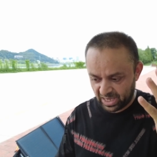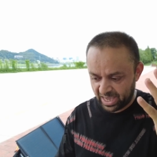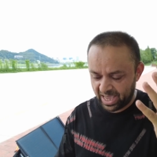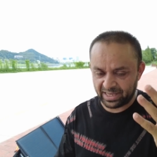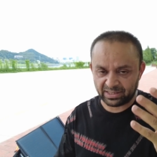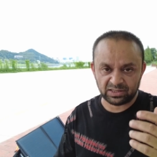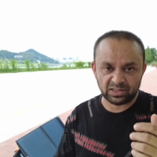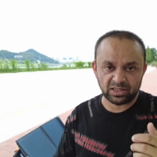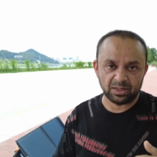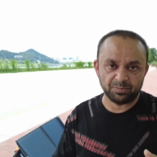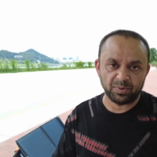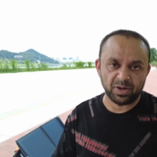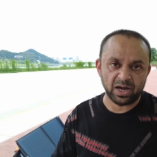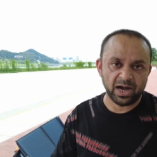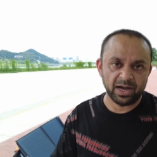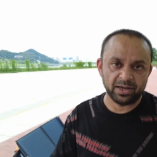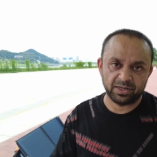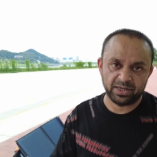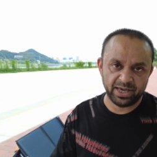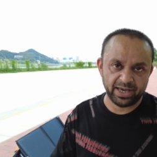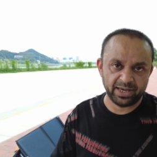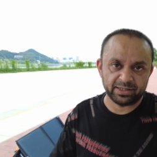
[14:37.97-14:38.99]
ASAP
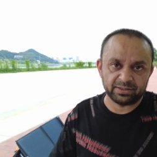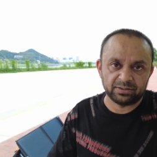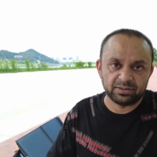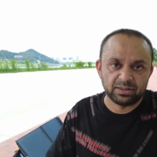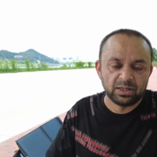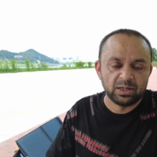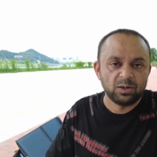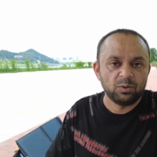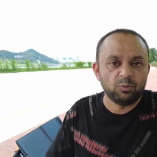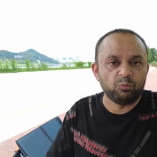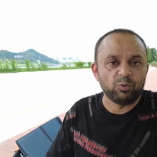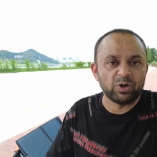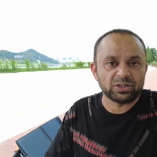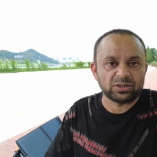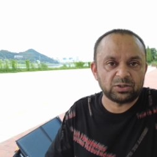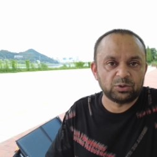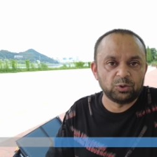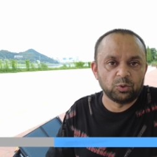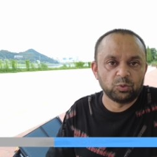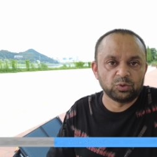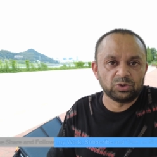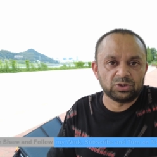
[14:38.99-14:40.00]
I can once
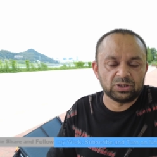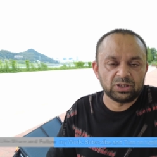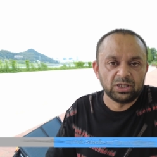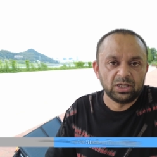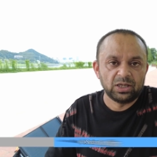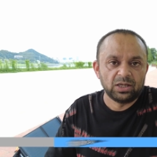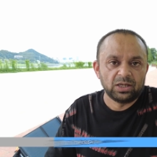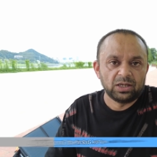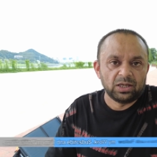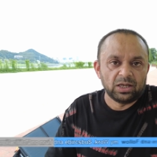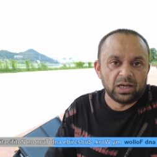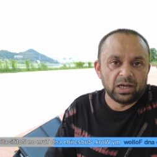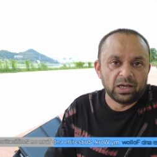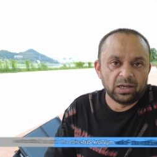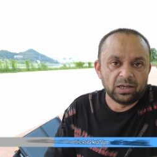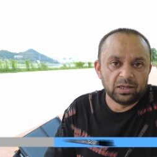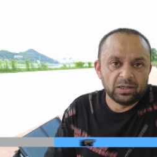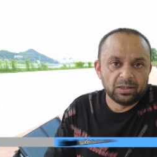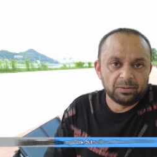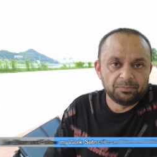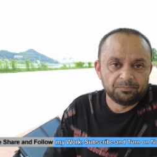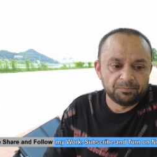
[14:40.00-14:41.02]
those
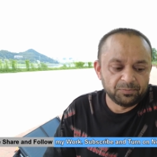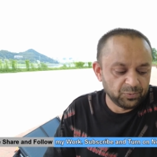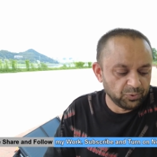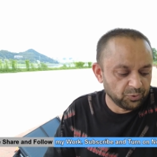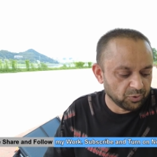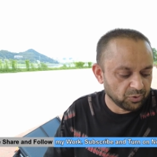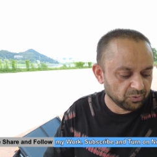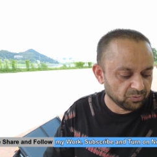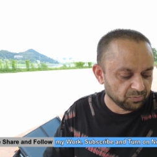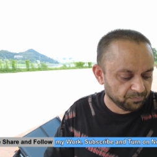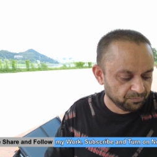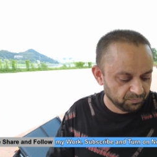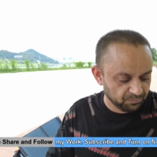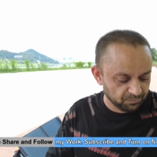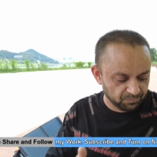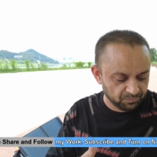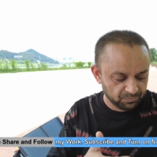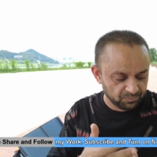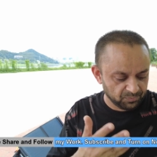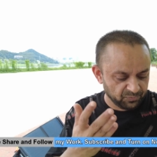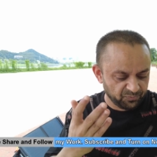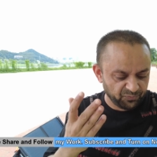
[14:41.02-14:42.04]
uh, you know,
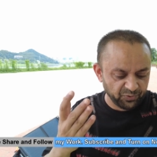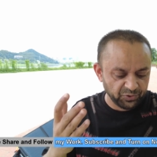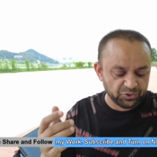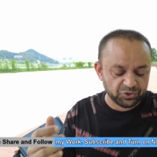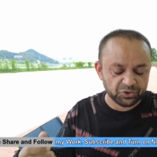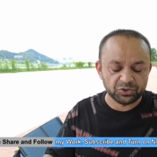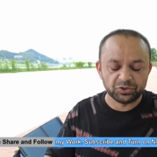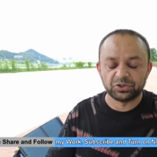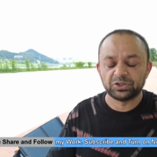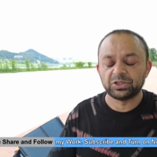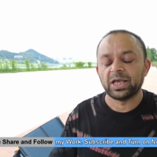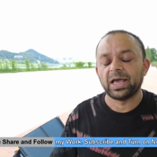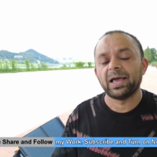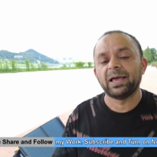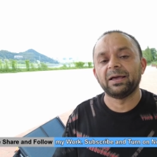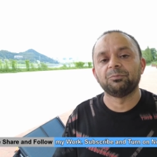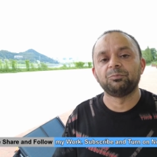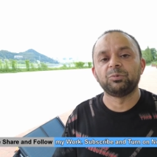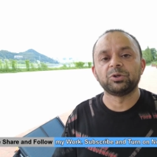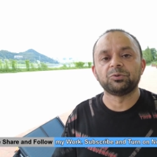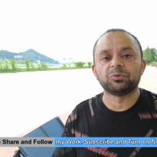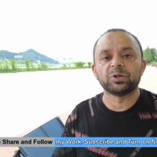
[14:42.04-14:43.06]
features
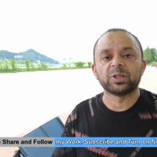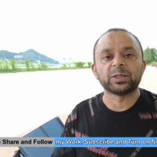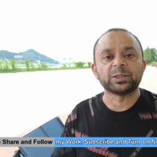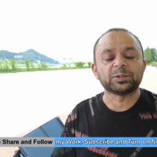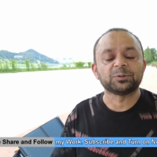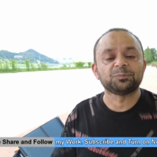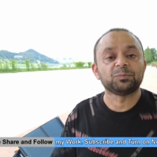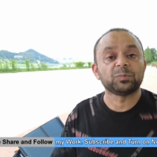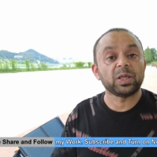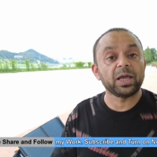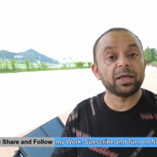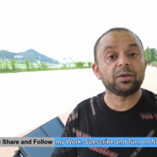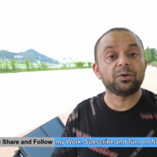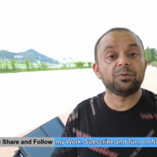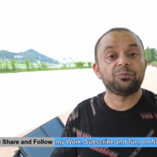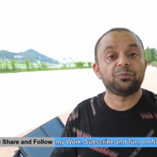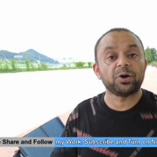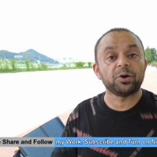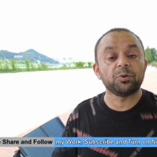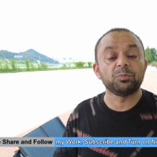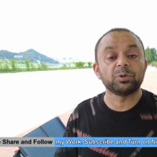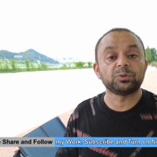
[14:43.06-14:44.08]
have been released. Thank you
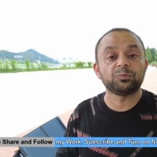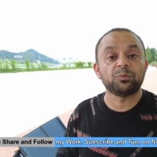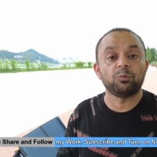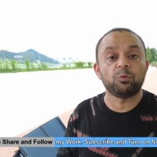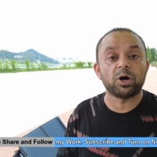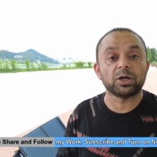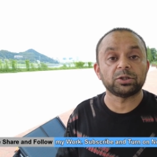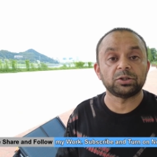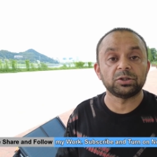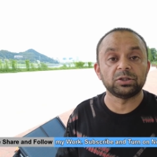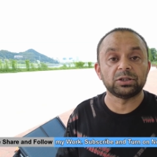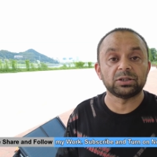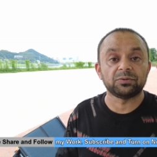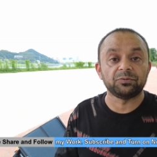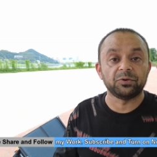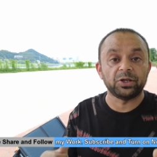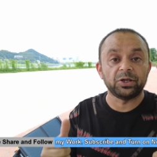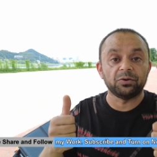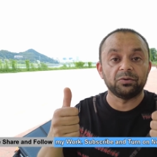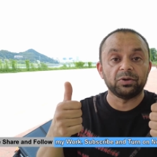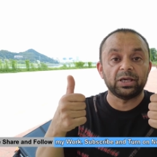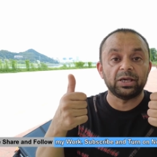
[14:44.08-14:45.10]
very much for watching this
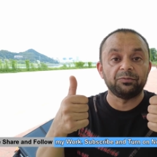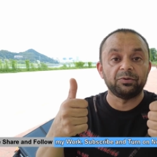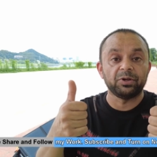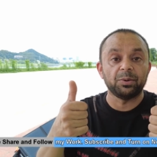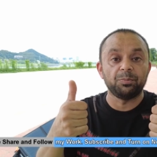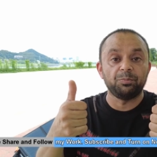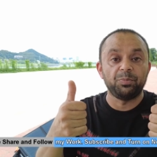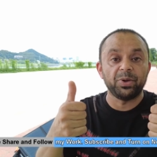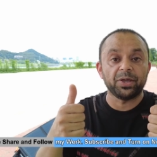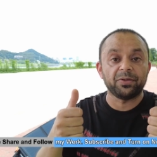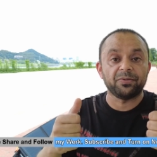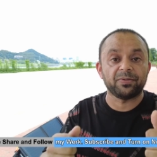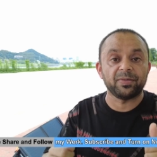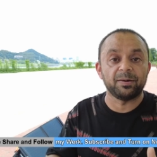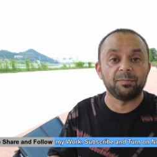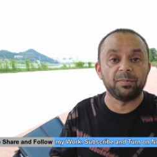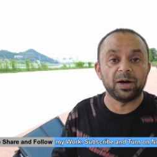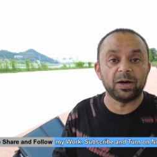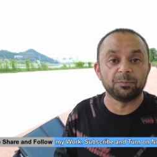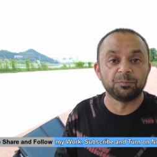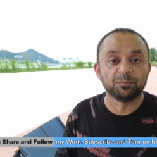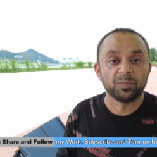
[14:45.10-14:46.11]
video. Give it a big
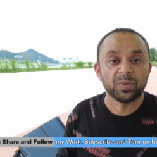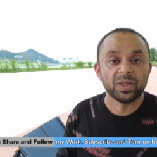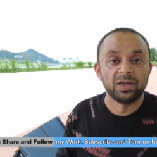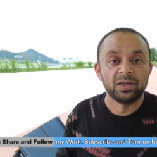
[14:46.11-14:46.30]
thumb up.